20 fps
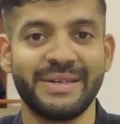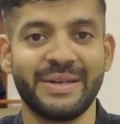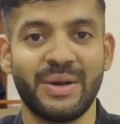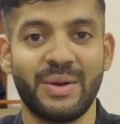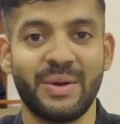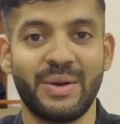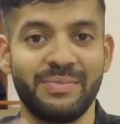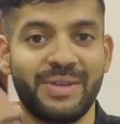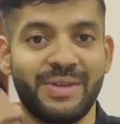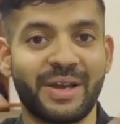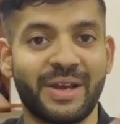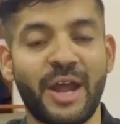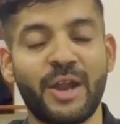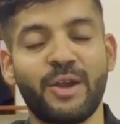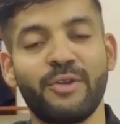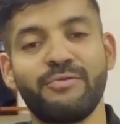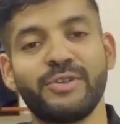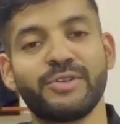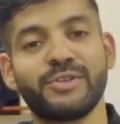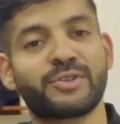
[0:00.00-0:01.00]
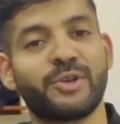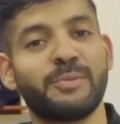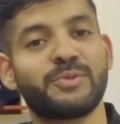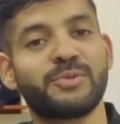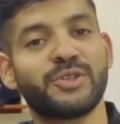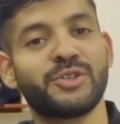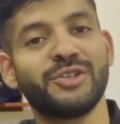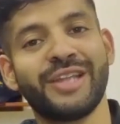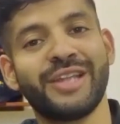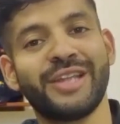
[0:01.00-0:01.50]
the kind of
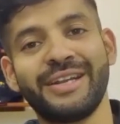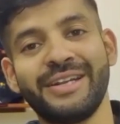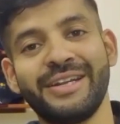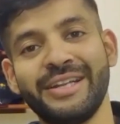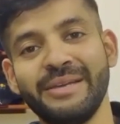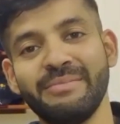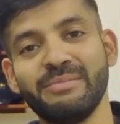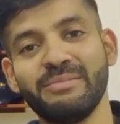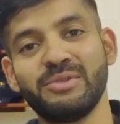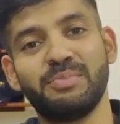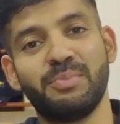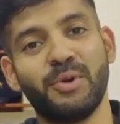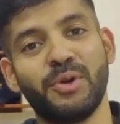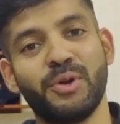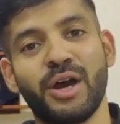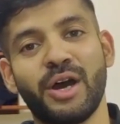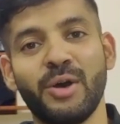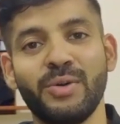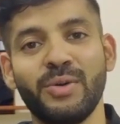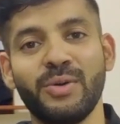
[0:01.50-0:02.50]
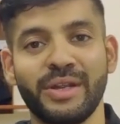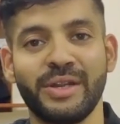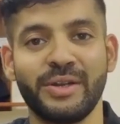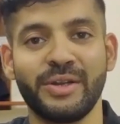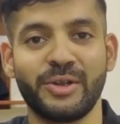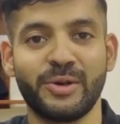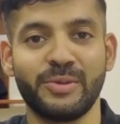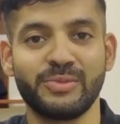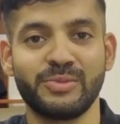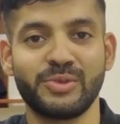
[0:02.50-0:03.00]
description that teams put out in
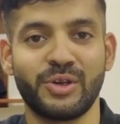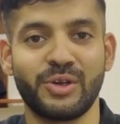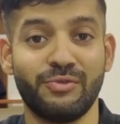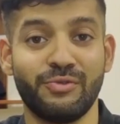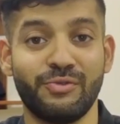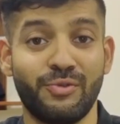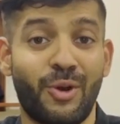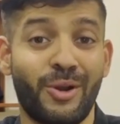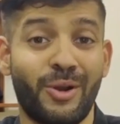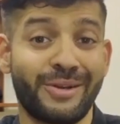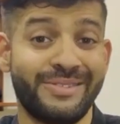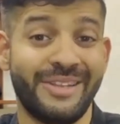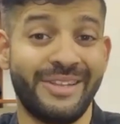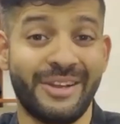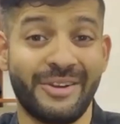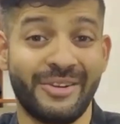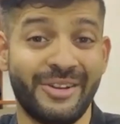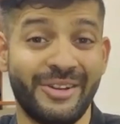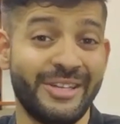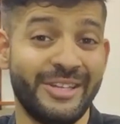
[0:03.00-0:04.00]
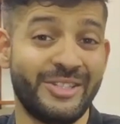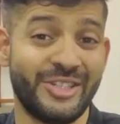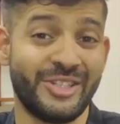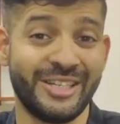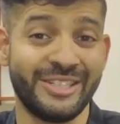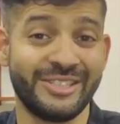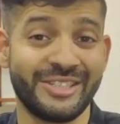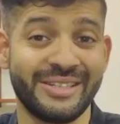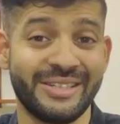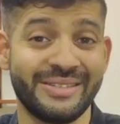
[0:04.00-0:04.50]
terms of what they're really
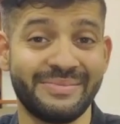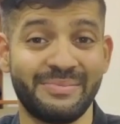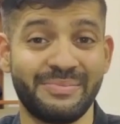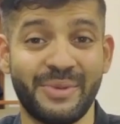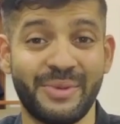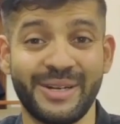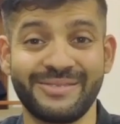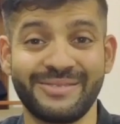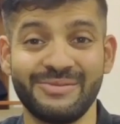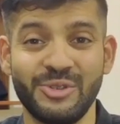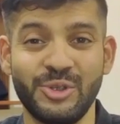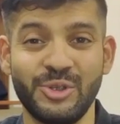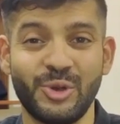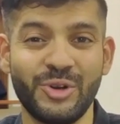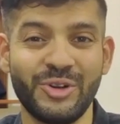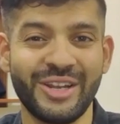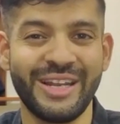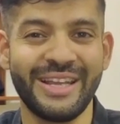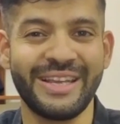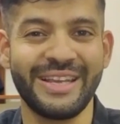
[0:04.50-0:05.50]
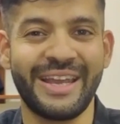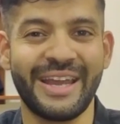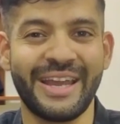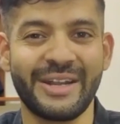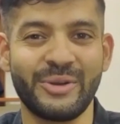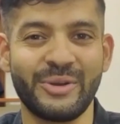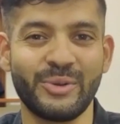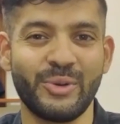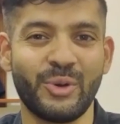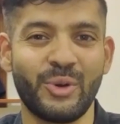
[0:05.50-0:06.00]
changing, but you don't really
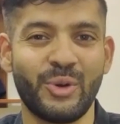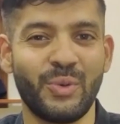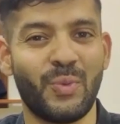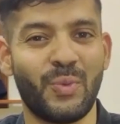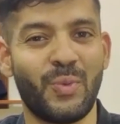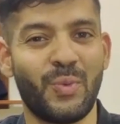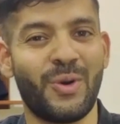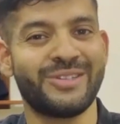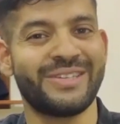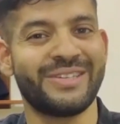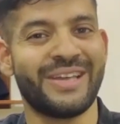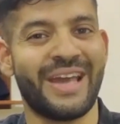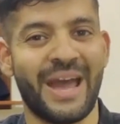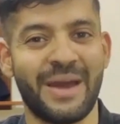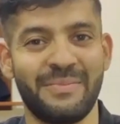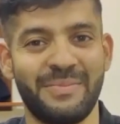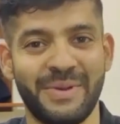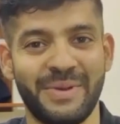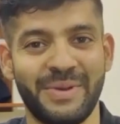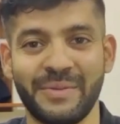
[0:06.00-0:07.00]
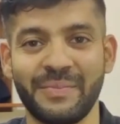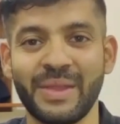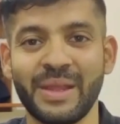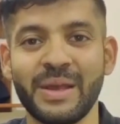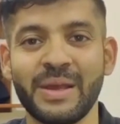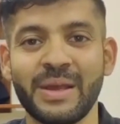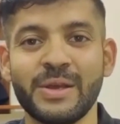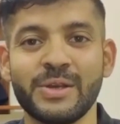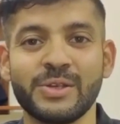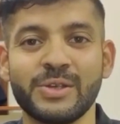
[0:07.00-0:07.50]
get to know what's happening.
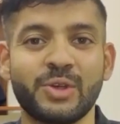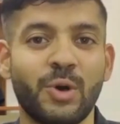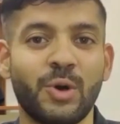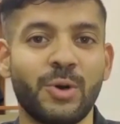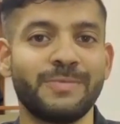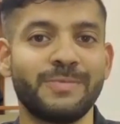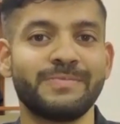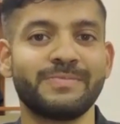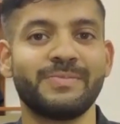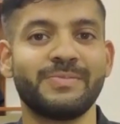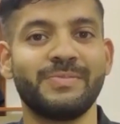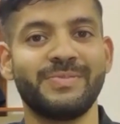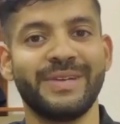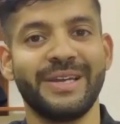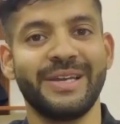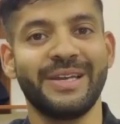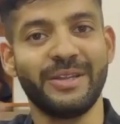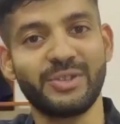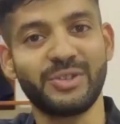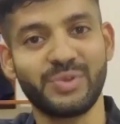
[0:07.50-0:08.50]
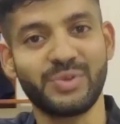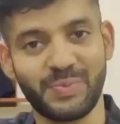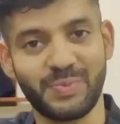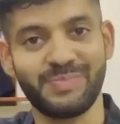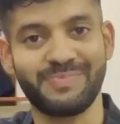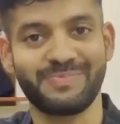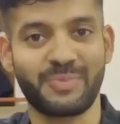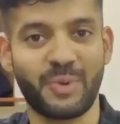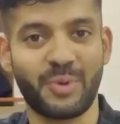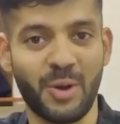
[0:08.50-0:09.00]
So in this,
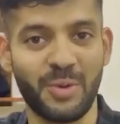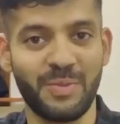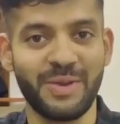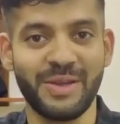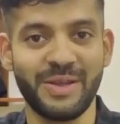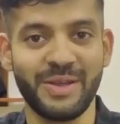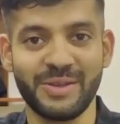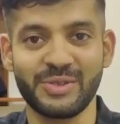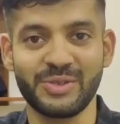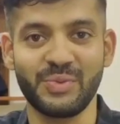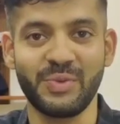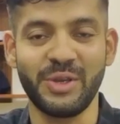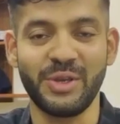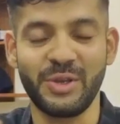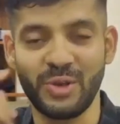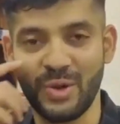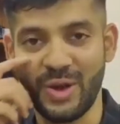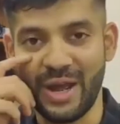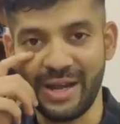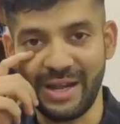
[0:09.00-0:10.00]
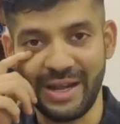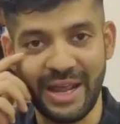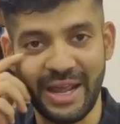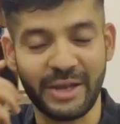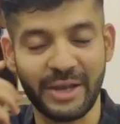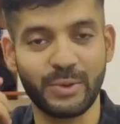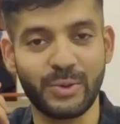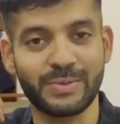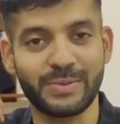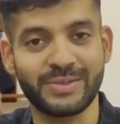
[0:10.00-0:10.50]
probably in this video, I'd like
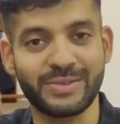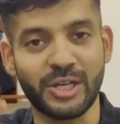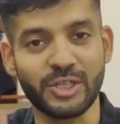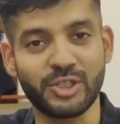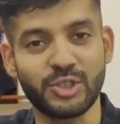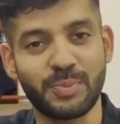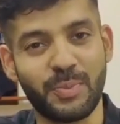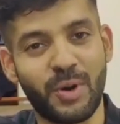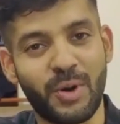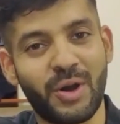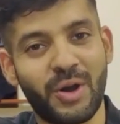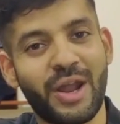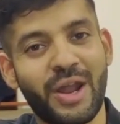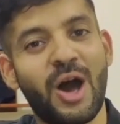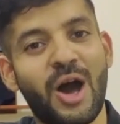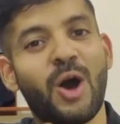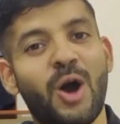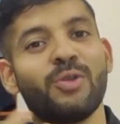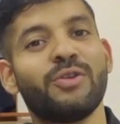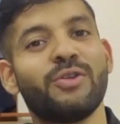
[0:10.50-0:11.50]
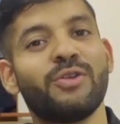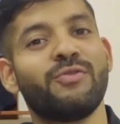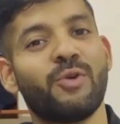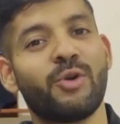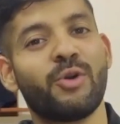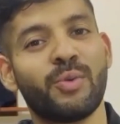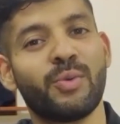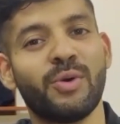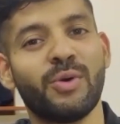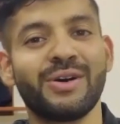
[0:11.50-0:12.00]
to touch upon how the
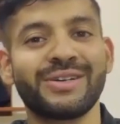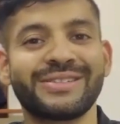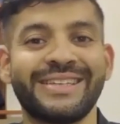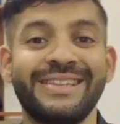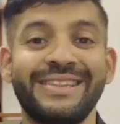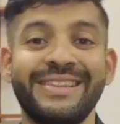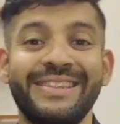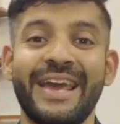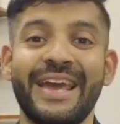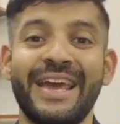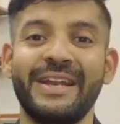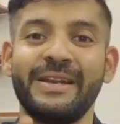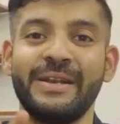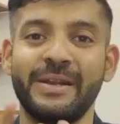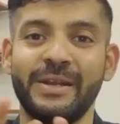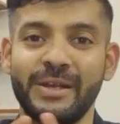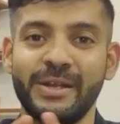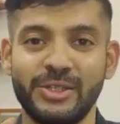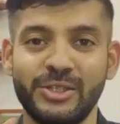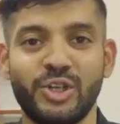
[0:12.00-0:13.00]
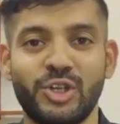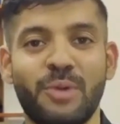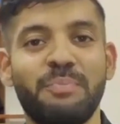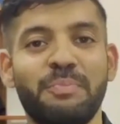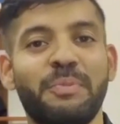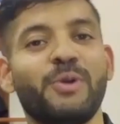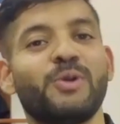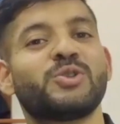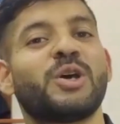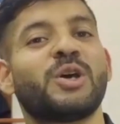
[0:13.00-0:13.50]
floor works and then jump
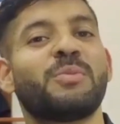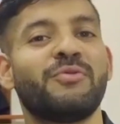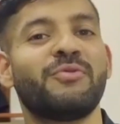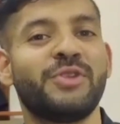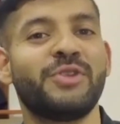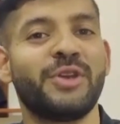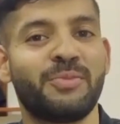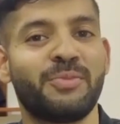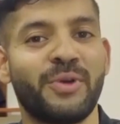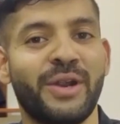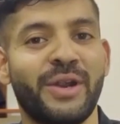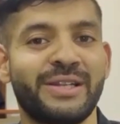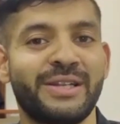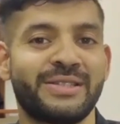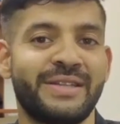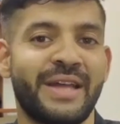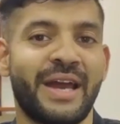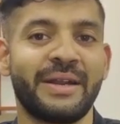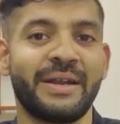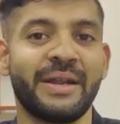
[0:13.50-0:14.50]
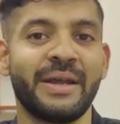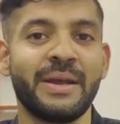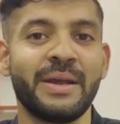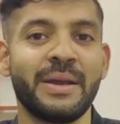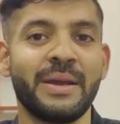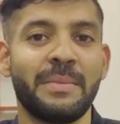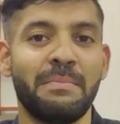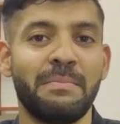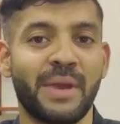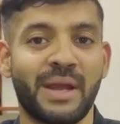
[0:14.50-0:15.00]
into some of the upgrades that
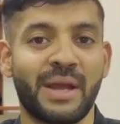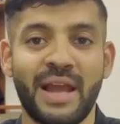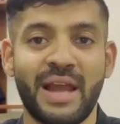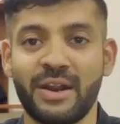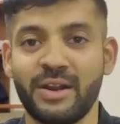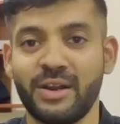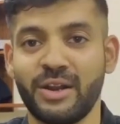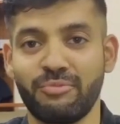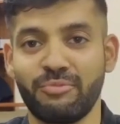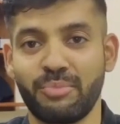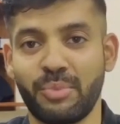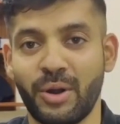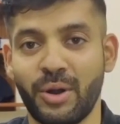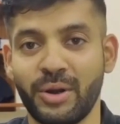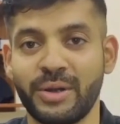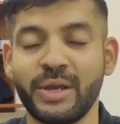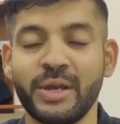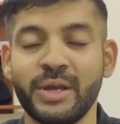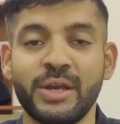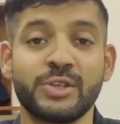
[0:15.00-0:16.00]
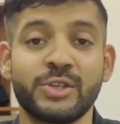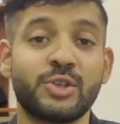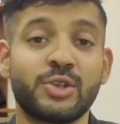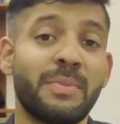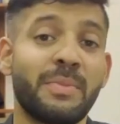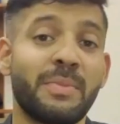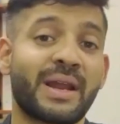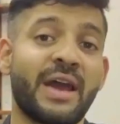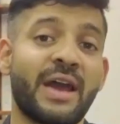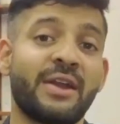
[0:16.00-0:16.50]
McLaren have brought. So
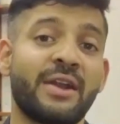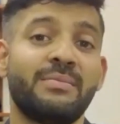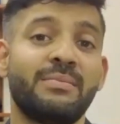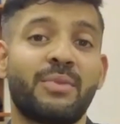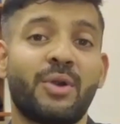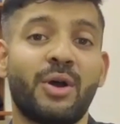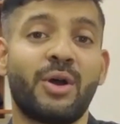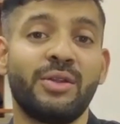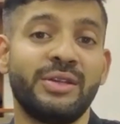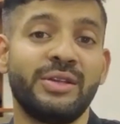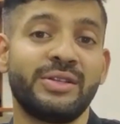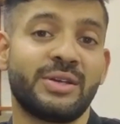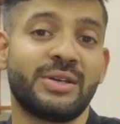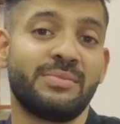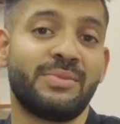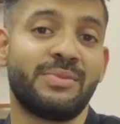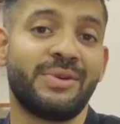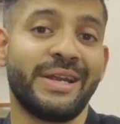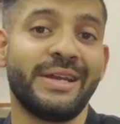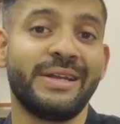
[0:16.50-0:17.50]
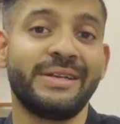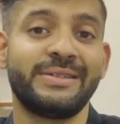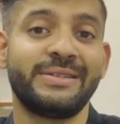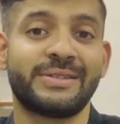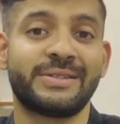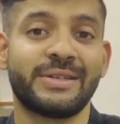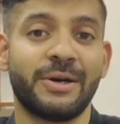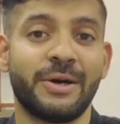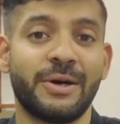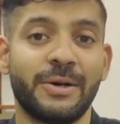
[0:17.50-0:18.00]
McLaren brought these
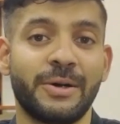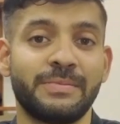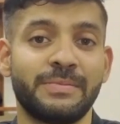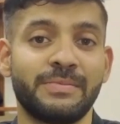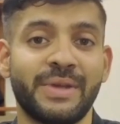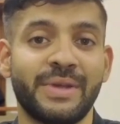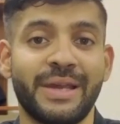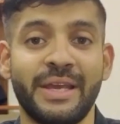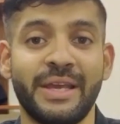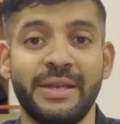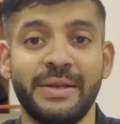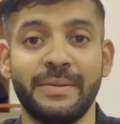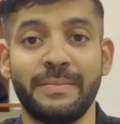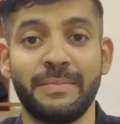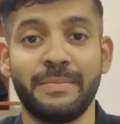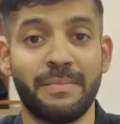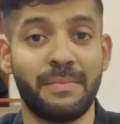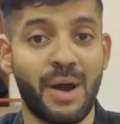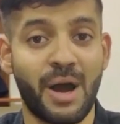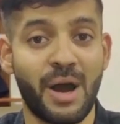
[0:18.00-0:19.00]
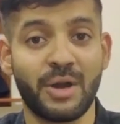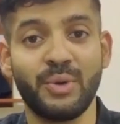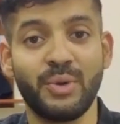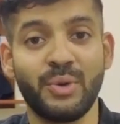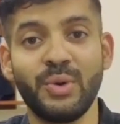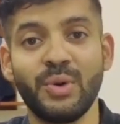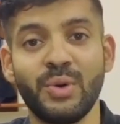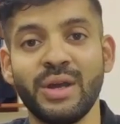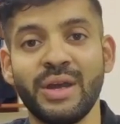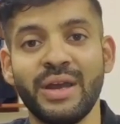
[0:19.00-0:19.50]
upgrades um, in
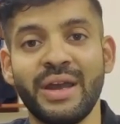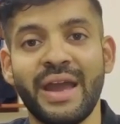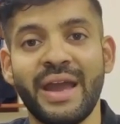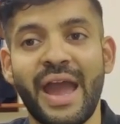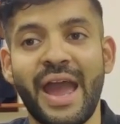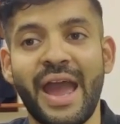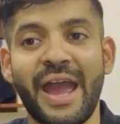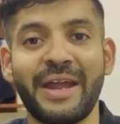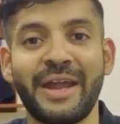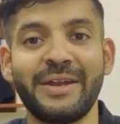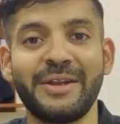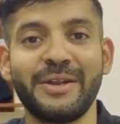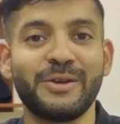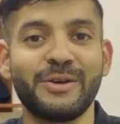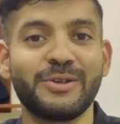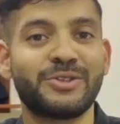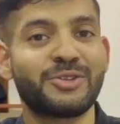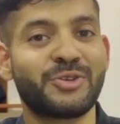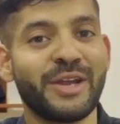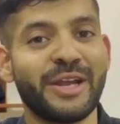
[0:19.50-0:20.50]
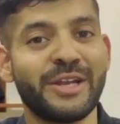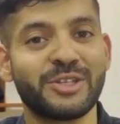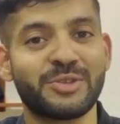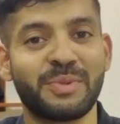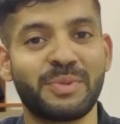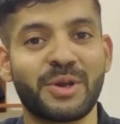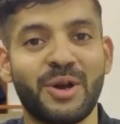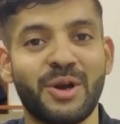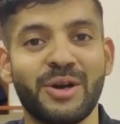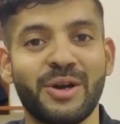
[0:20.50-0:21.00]
Baku, and it was strange
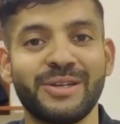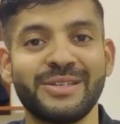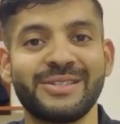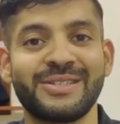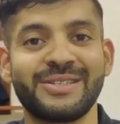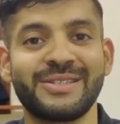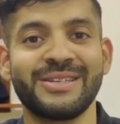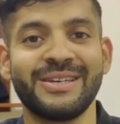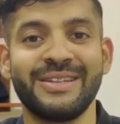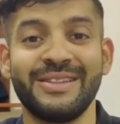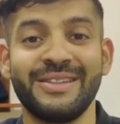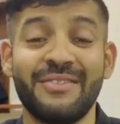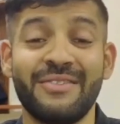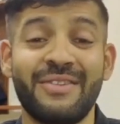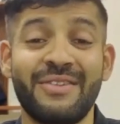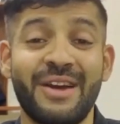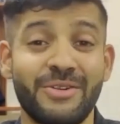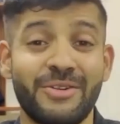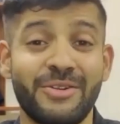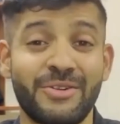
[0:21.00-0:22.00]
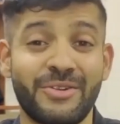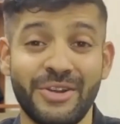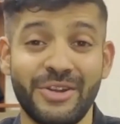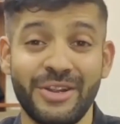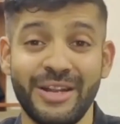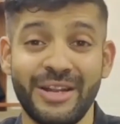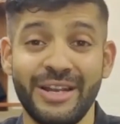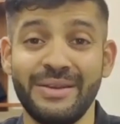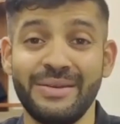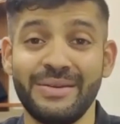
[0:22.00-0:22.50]
because they've had a
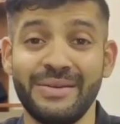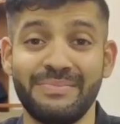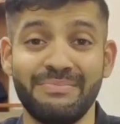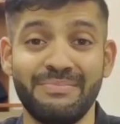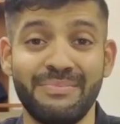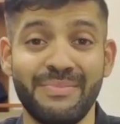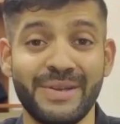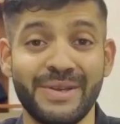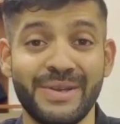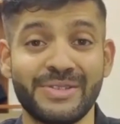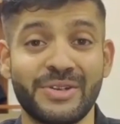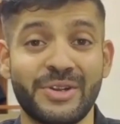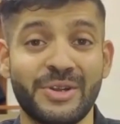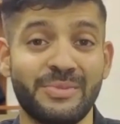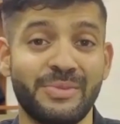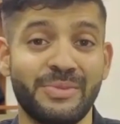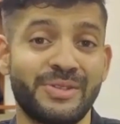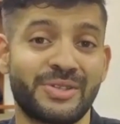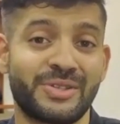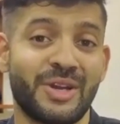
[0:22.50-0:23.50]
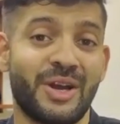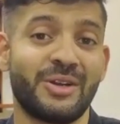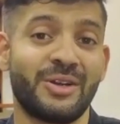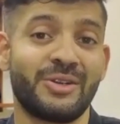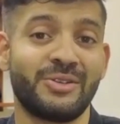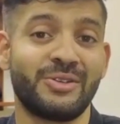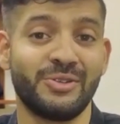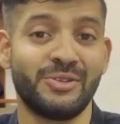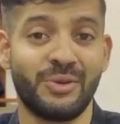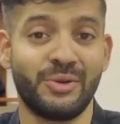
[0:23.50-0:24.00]
really miserable
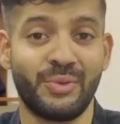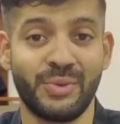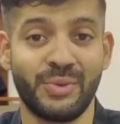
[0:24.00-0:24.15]
start to the,